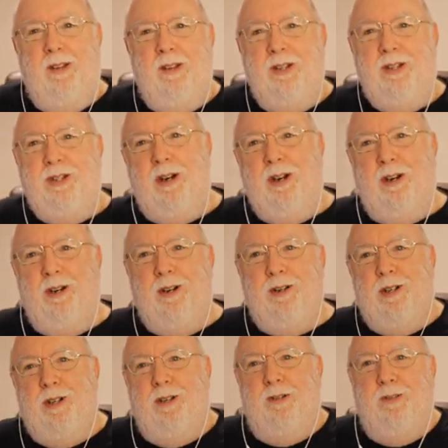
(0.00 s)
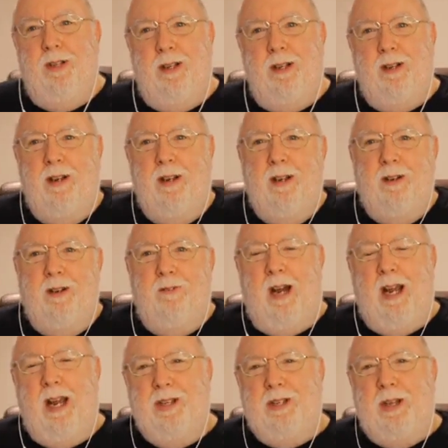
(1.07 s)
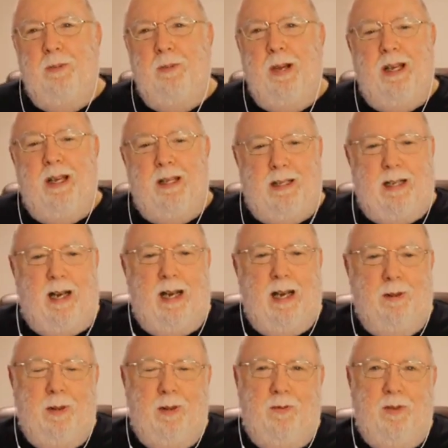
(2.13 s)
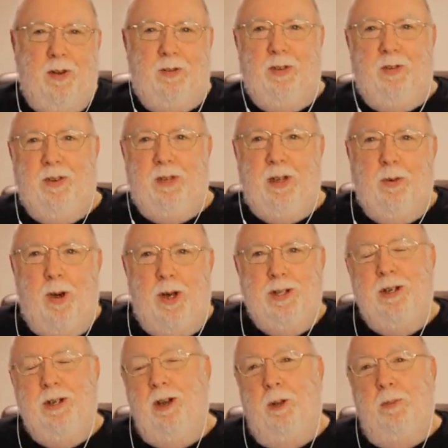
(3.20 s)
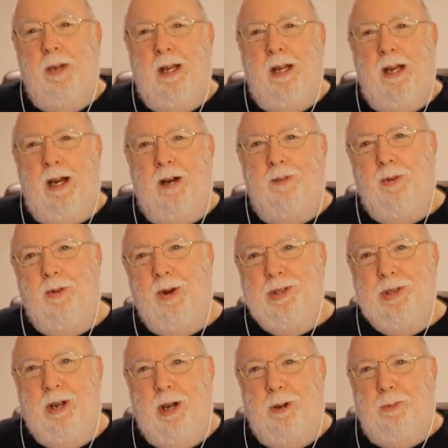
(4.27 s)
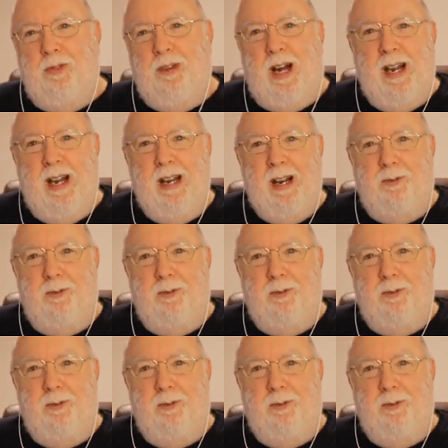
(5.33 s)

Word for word: the chairs of the finance committee at the time that fifty fifty wasn't going to be enough. It wasn't going to provide enough